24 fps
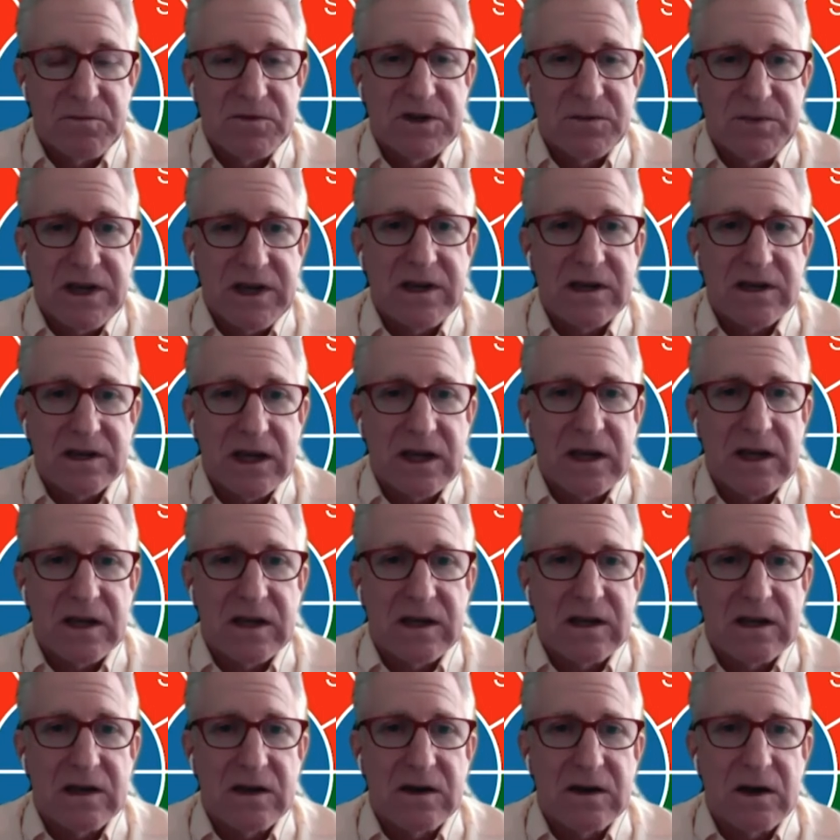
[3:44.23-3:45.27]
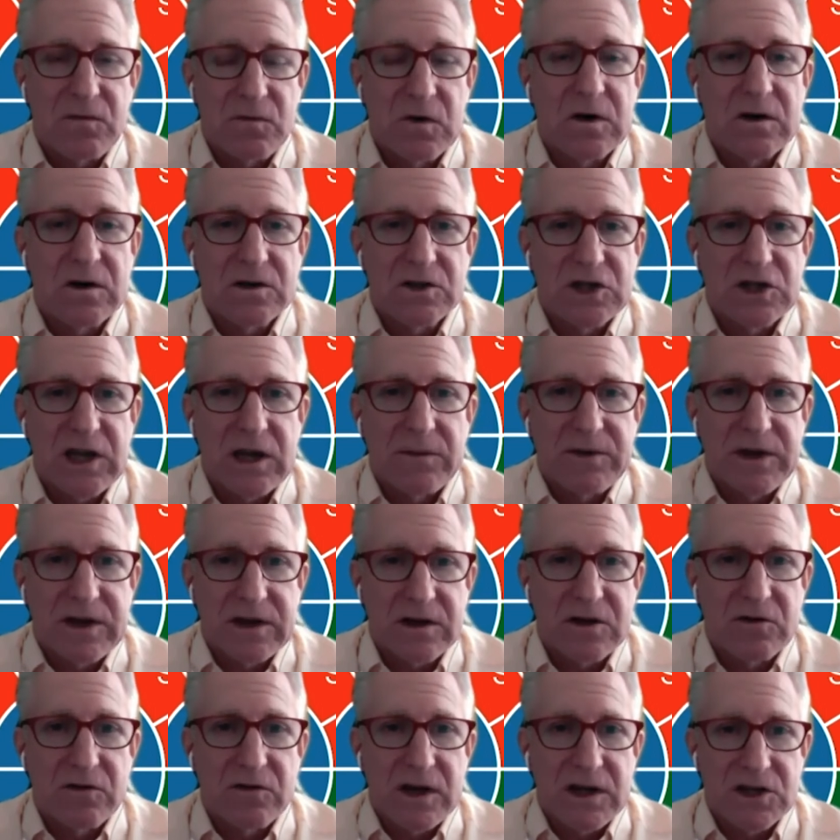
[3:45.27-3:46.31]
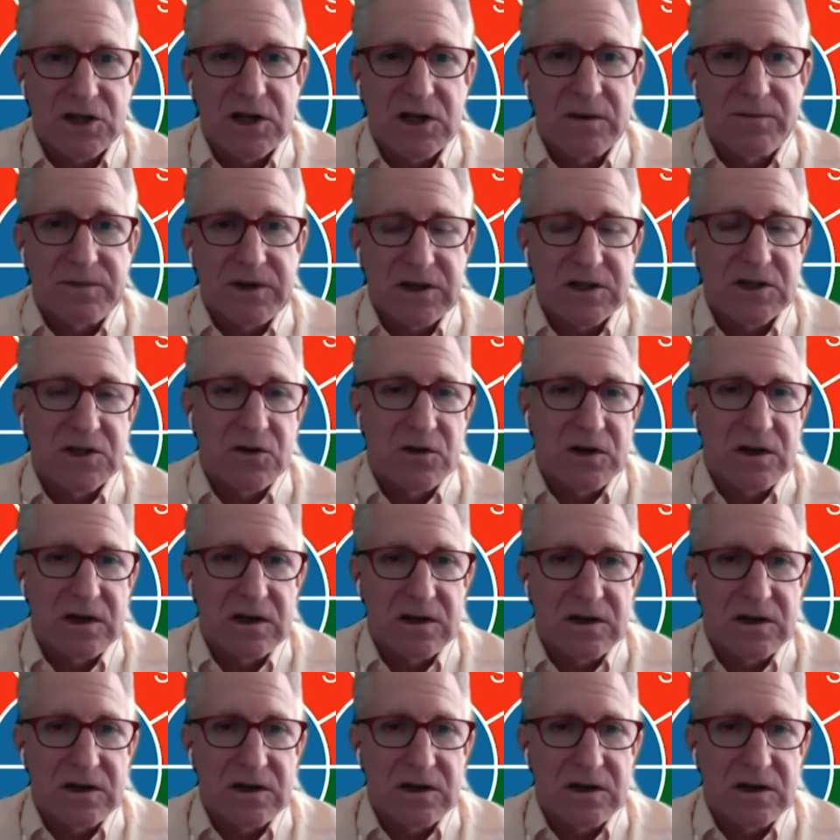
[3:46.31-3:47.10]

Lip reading: beat a world champion, a grand champion. So